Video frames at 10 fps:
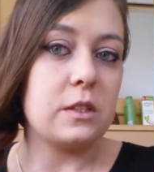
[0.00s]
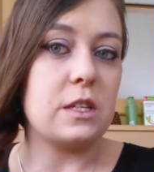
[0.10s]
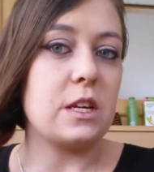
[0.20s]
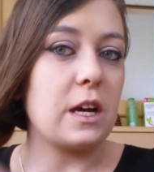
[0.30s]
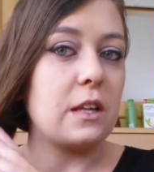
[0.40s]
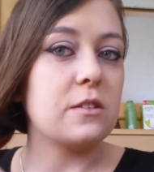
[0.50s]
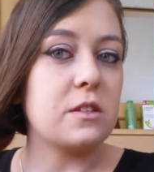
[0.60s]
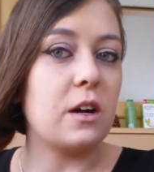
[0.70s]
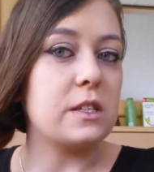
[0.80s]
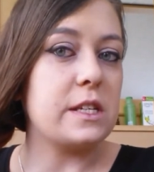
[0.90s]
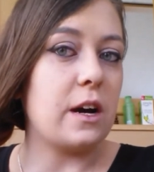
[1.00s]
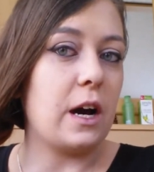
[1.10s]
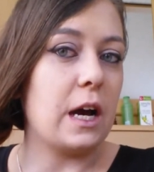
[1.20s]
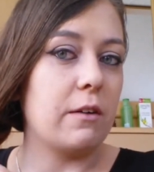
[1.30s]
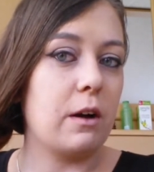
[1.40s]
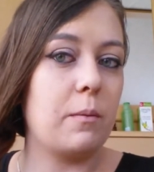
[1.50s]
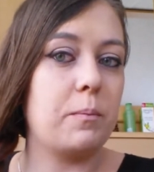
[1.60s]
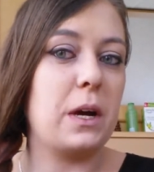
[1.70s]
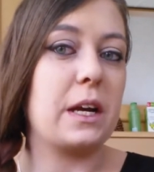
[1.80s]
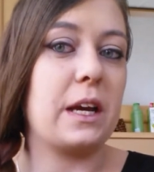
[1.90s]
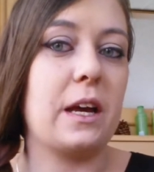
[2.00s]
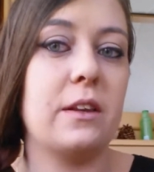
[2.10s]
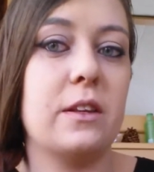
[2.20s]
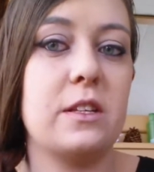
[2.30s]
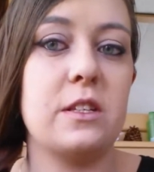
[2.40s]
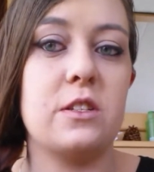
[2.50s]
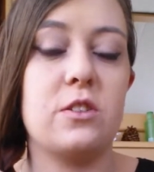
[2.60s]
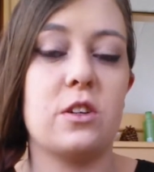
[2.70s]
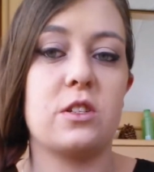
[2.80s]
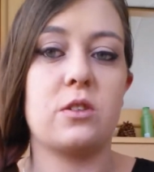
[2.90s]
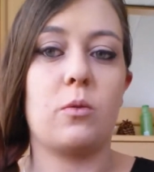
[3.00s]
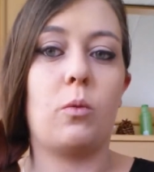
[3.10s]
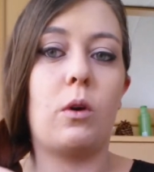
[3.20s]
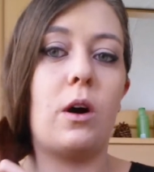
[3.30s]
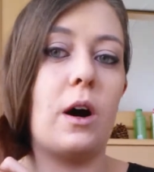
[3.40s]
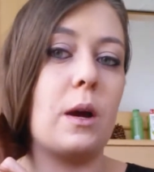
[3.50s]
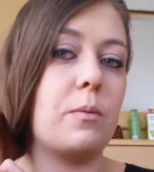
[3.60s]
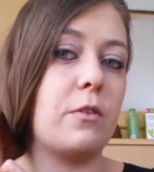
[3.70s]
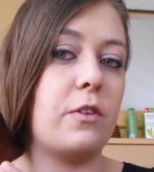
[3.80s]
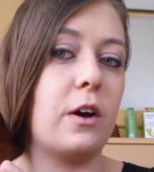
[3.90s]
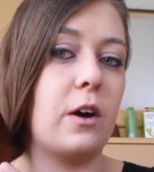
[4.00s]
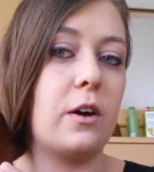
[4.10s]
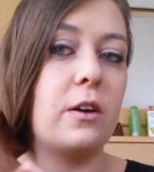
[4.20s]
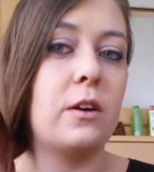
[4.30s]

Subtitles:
So you can start it higher up, but again, this is just what I prefer